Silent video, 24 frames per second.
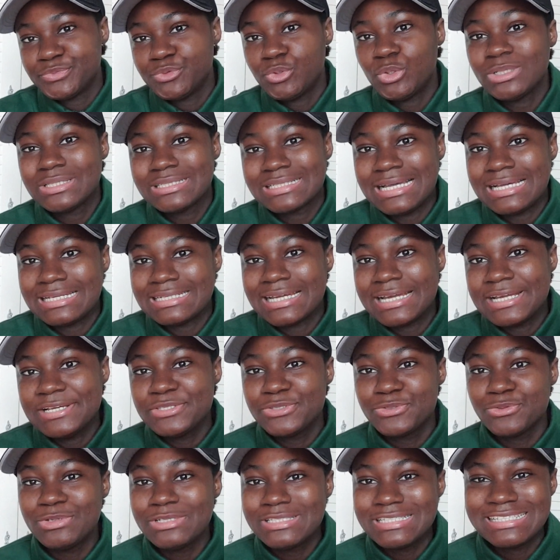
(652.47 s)
What can I
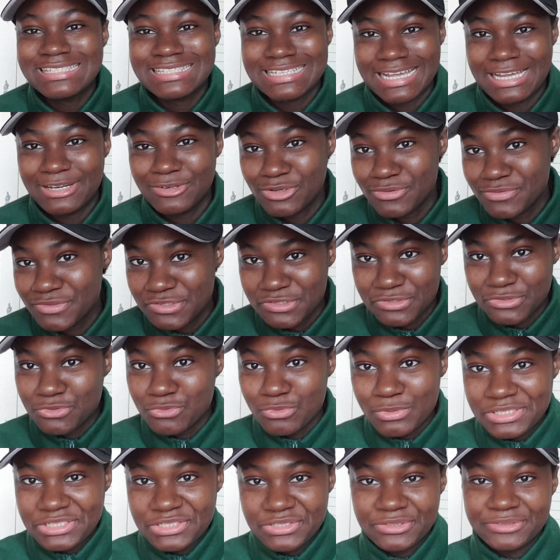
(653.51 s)
do in this kind of
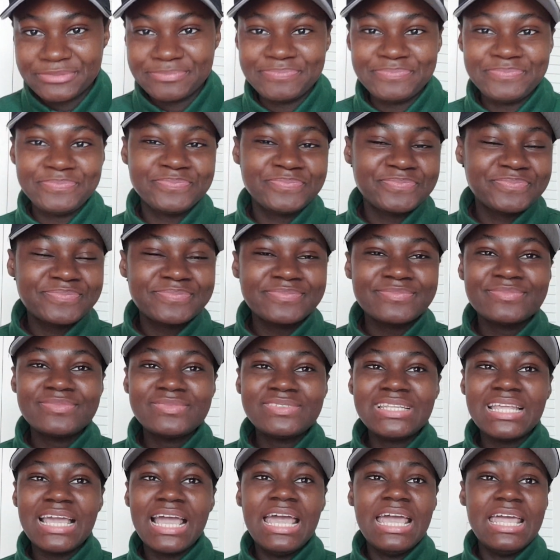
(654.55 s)
situation?
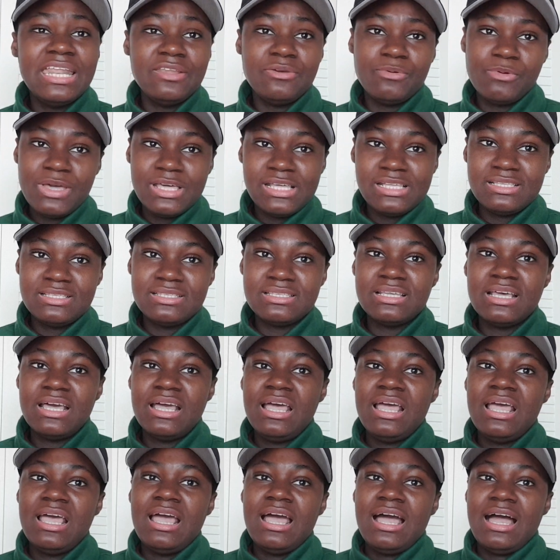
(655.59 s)
Anyways,
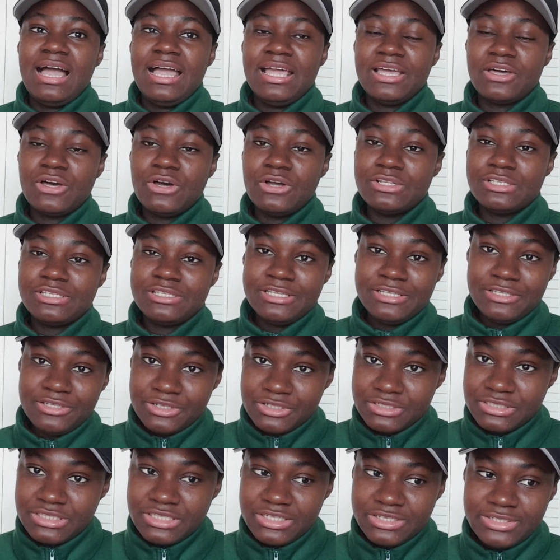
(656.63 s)
I
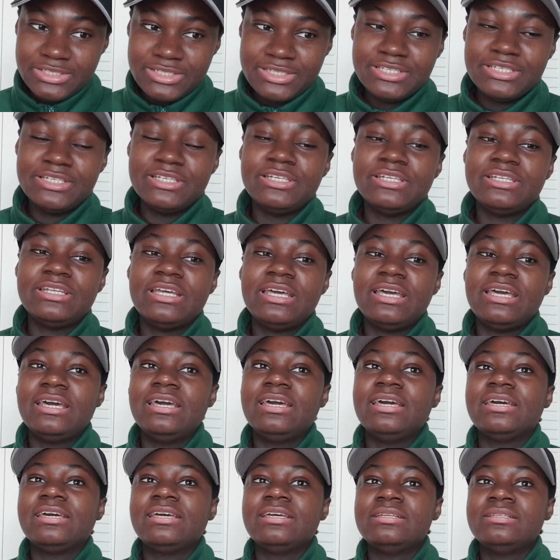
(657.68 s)
continued teaching
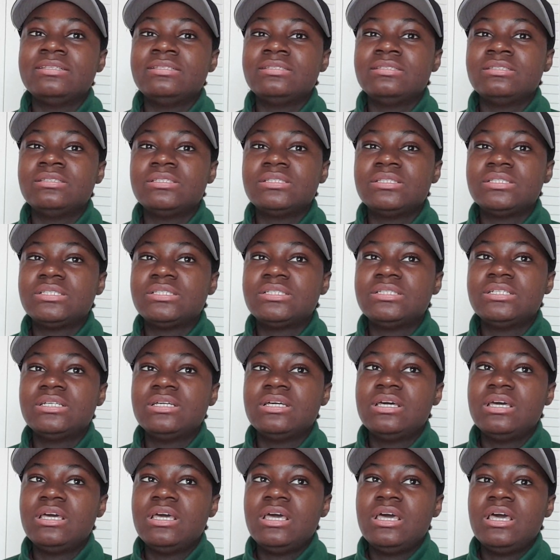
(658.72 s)
and
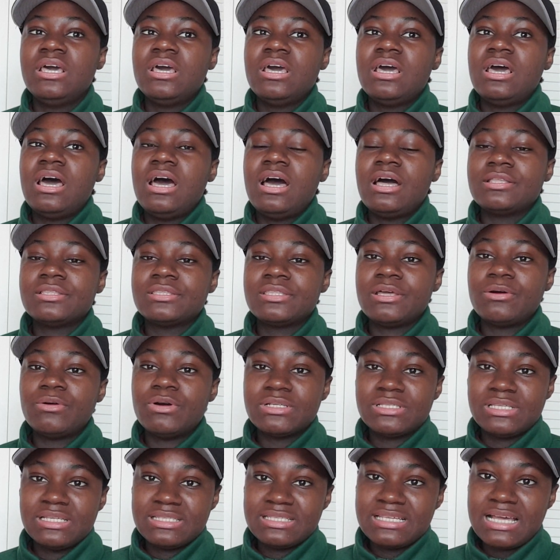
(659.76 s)
there
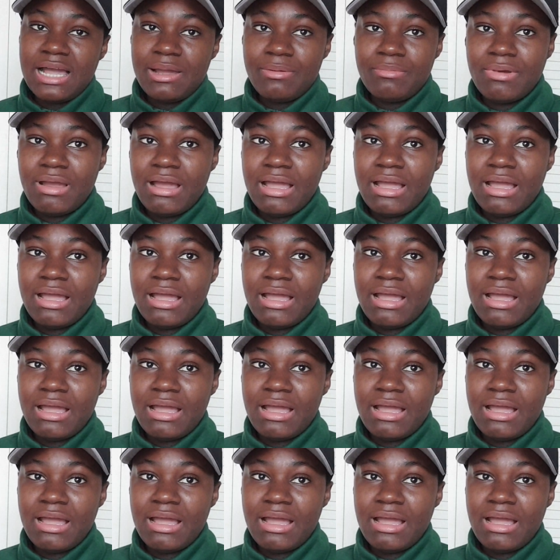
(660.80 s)
was a time